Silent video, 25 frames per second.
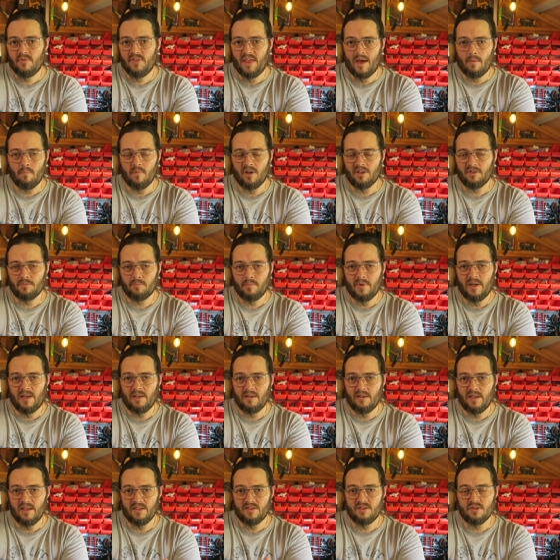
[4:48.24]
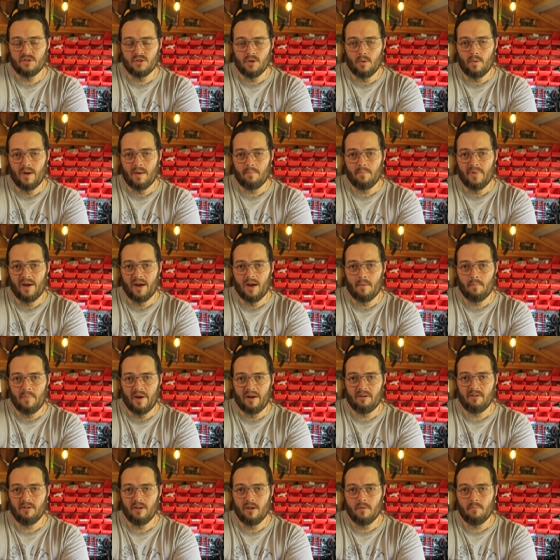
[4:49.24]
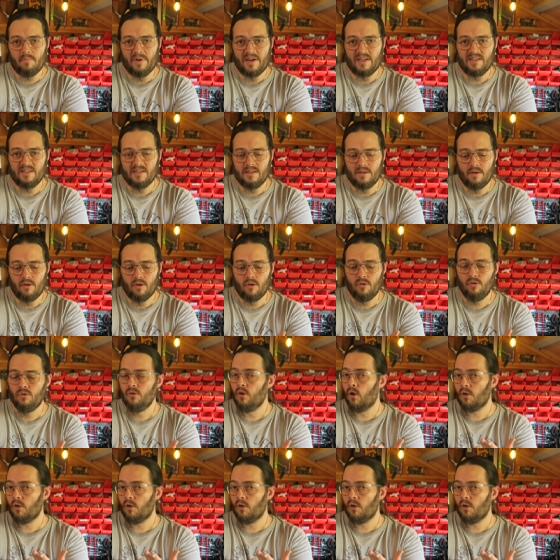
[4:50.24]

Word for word: that must mean that it's a 2 amp hour battery that they're basing it on,